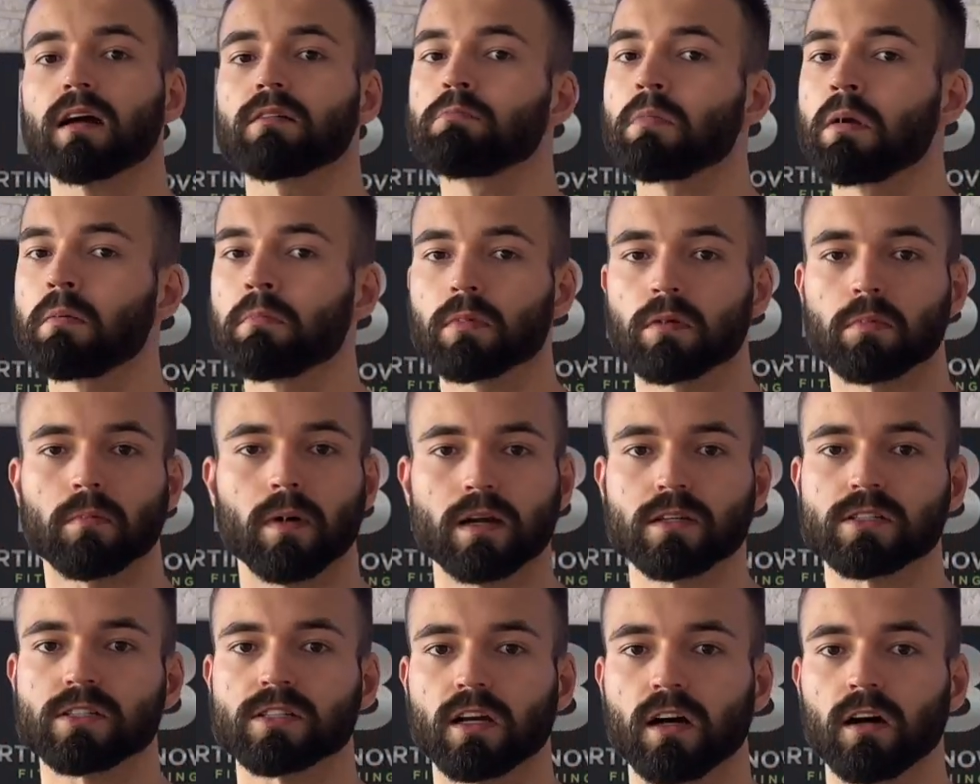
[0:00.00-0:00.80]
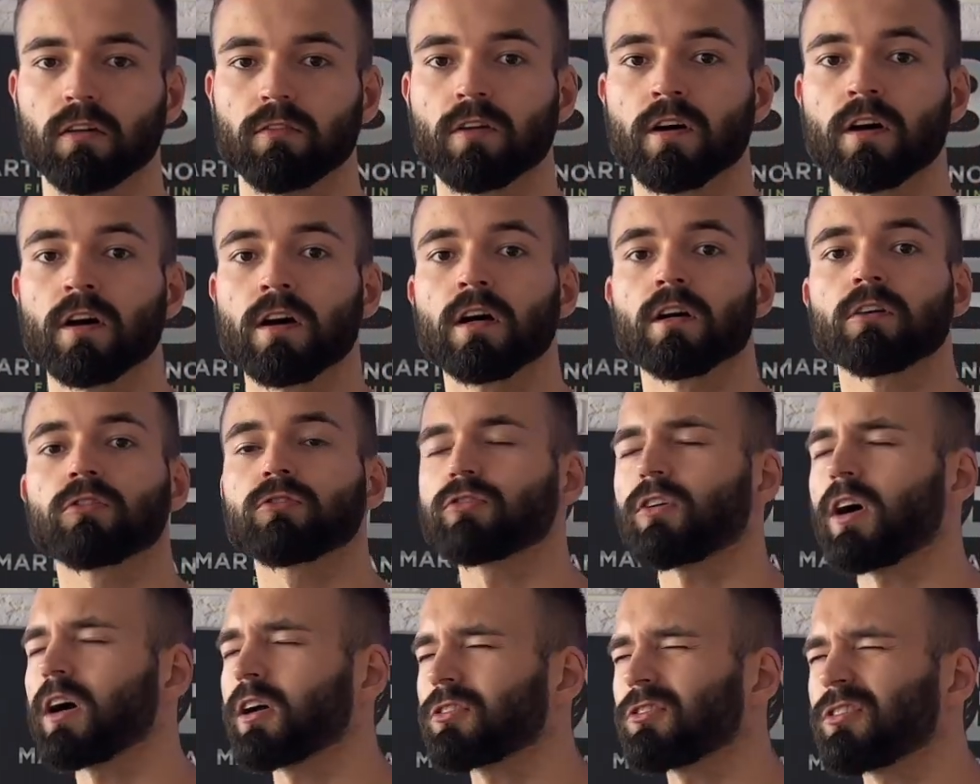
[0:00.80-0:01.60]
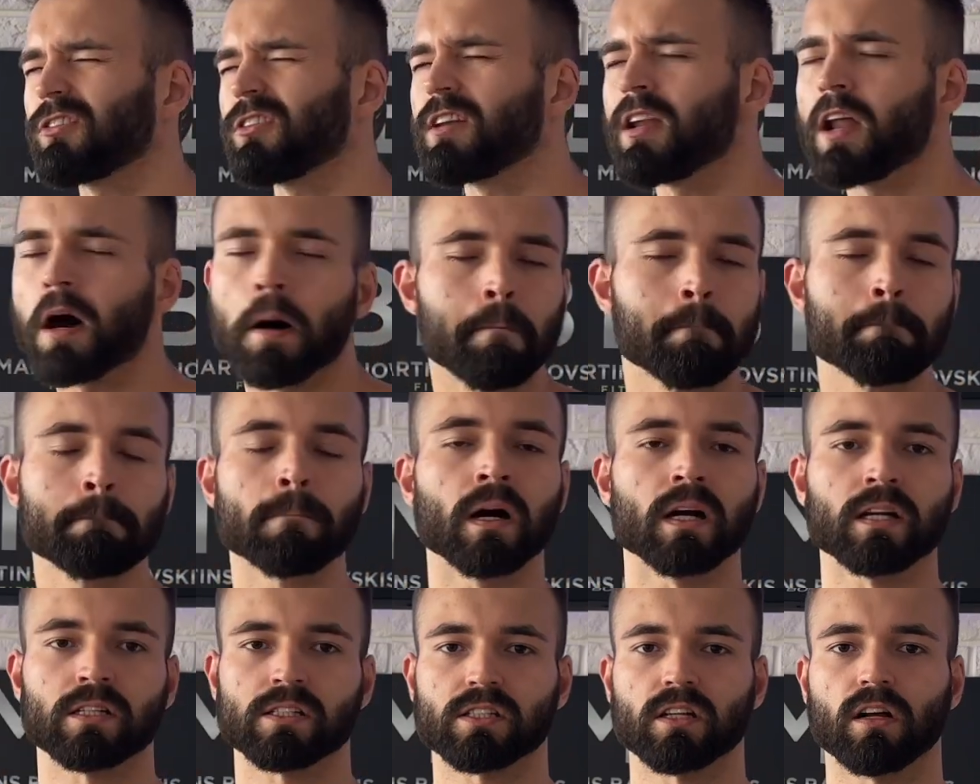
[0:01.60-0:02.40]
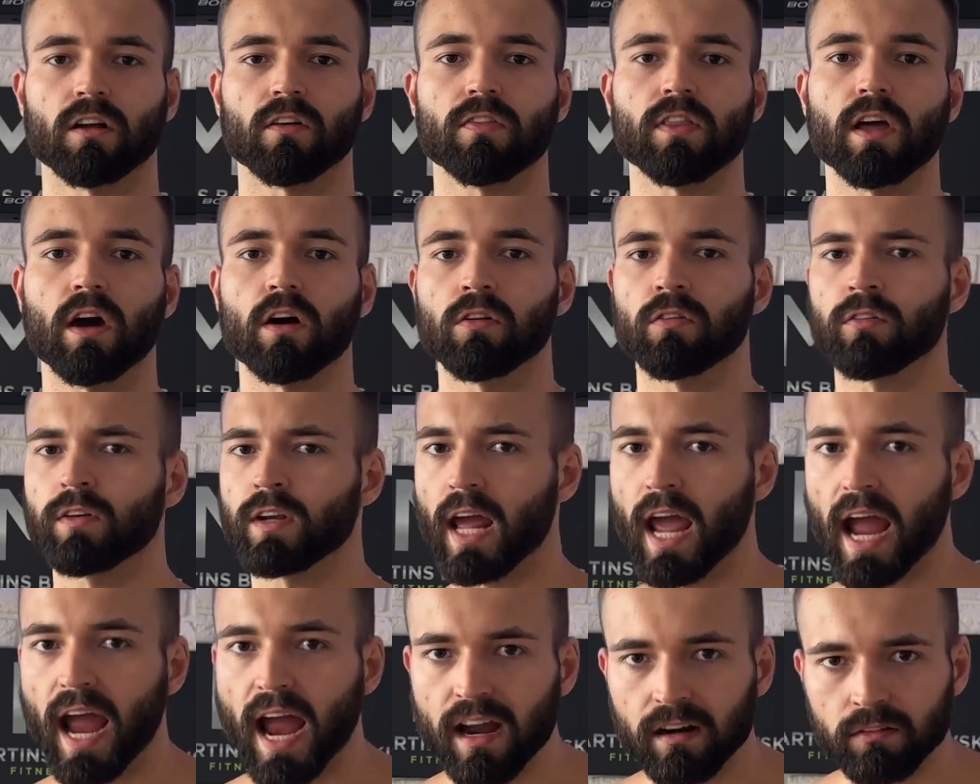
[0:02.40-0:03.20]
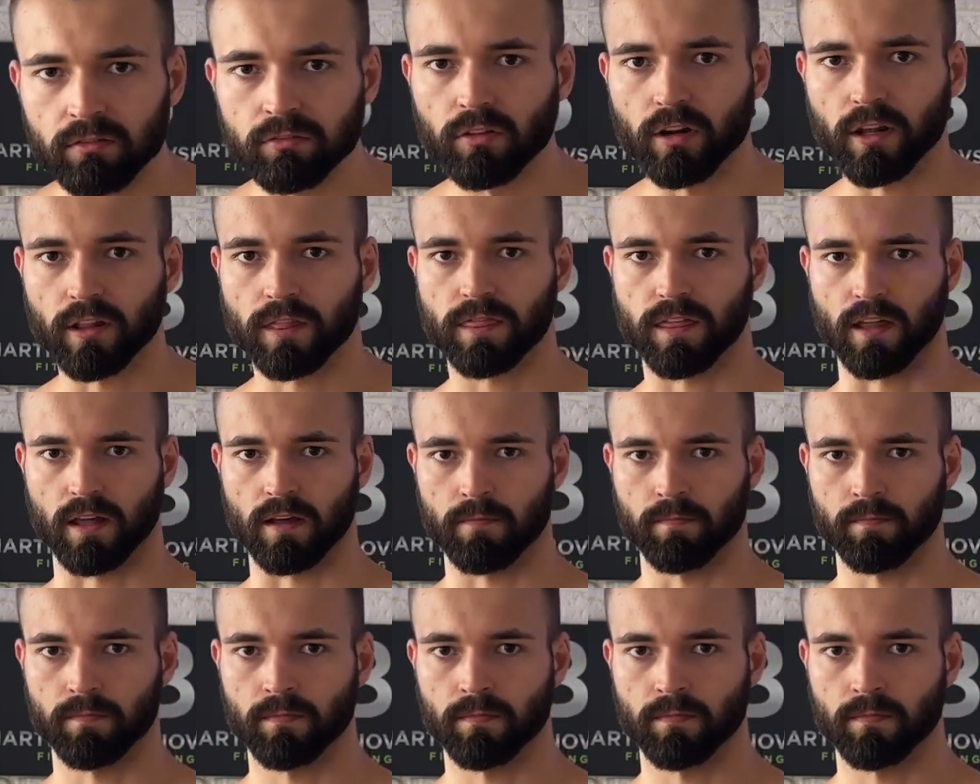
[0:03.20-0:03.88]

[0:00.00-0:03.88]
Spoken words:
I remember myself trying to numb myself down with everything